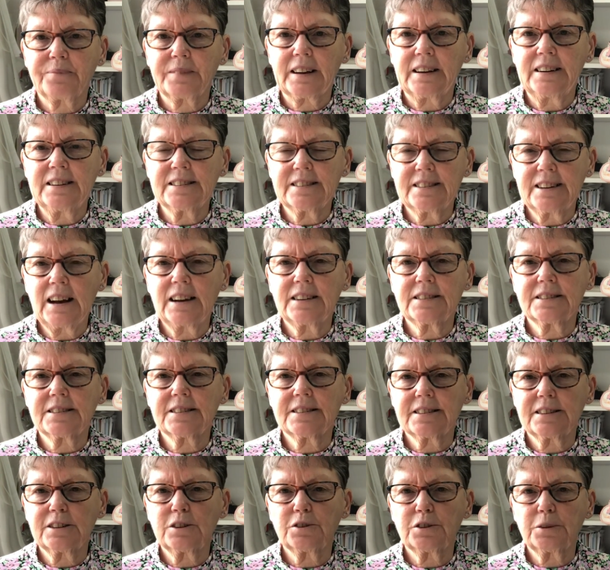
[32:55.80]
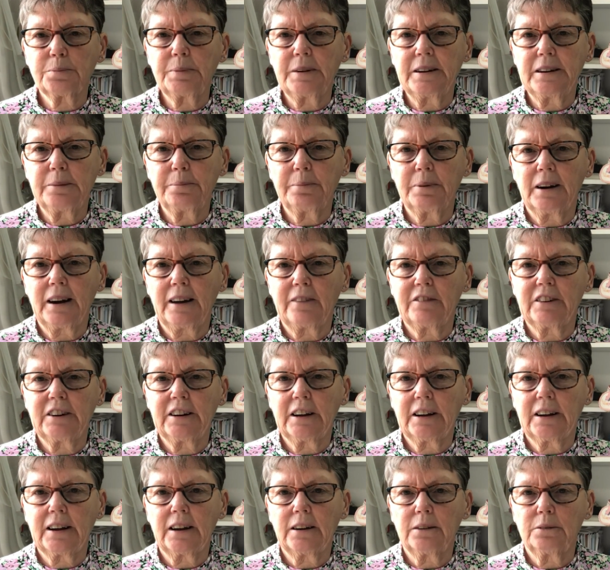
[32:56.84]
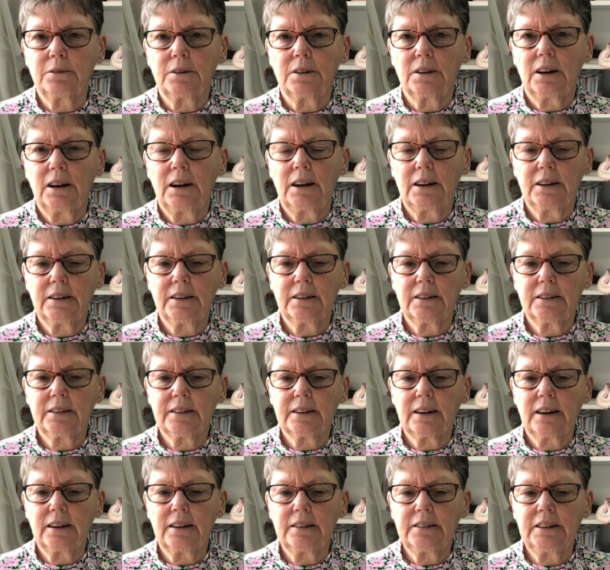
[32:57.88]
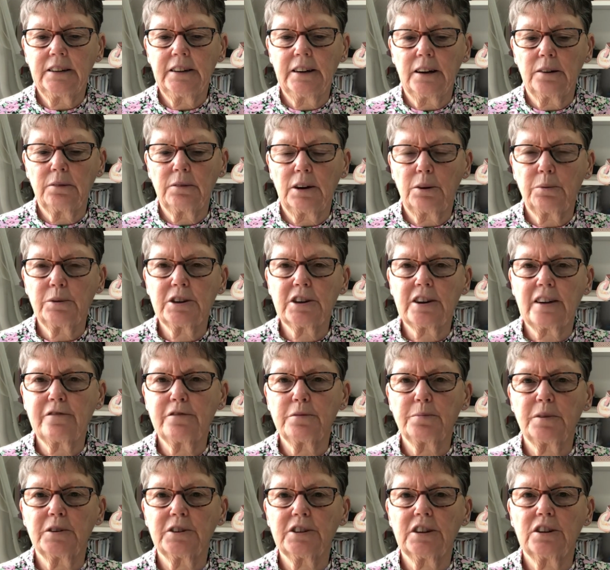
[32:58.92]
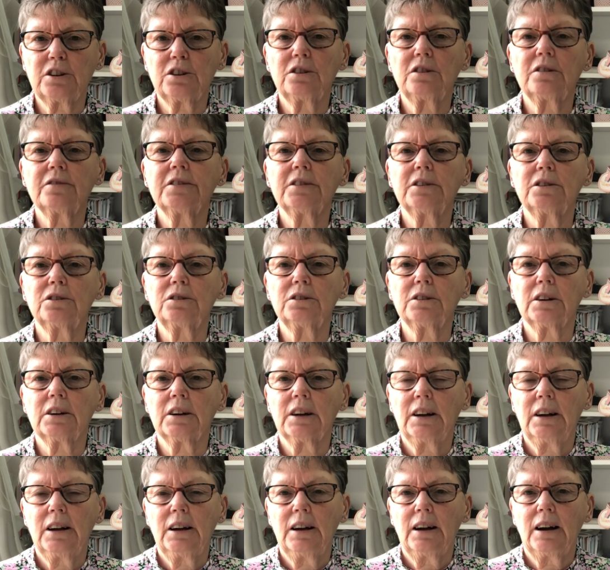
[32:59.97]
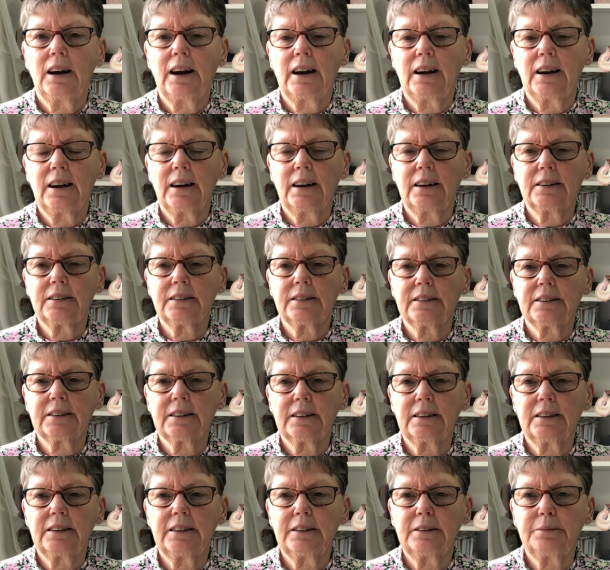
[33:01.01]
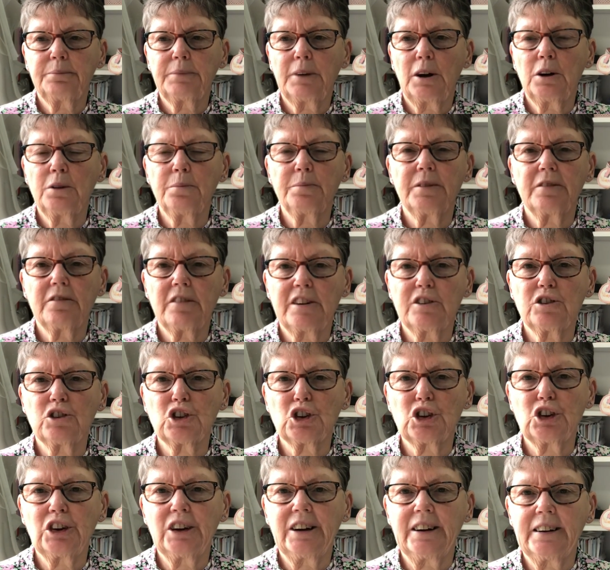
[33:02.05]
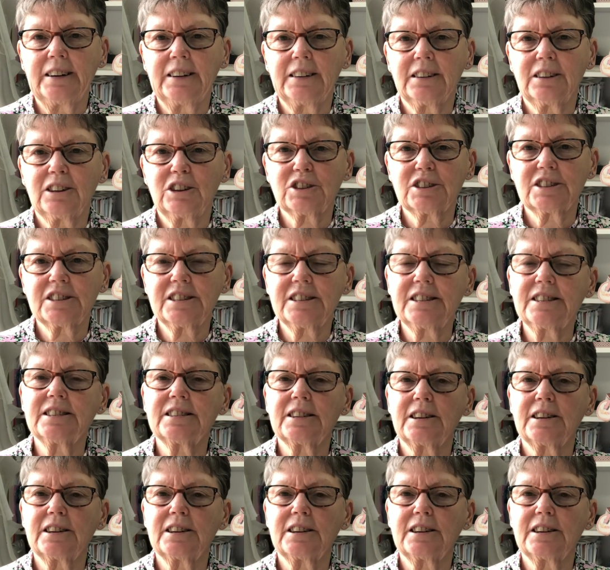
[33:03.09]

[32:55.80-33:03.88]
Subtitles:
it's nice to see other people having a go, and you know, I wish everybody all the luck, and hope they're enjoying it, because it is